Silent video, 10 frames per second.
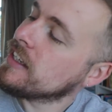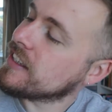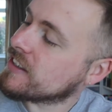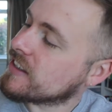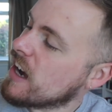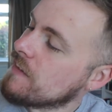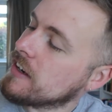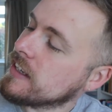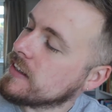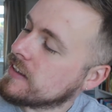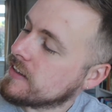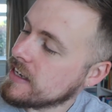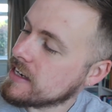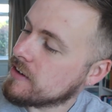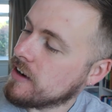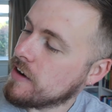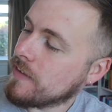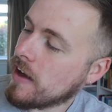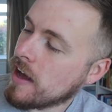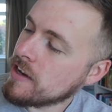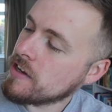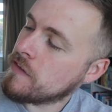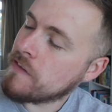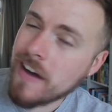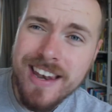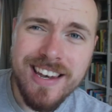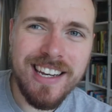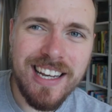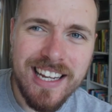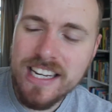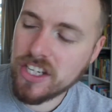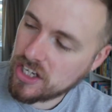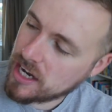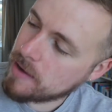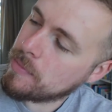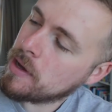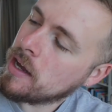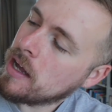Discovering the Secret of Undefended Leadership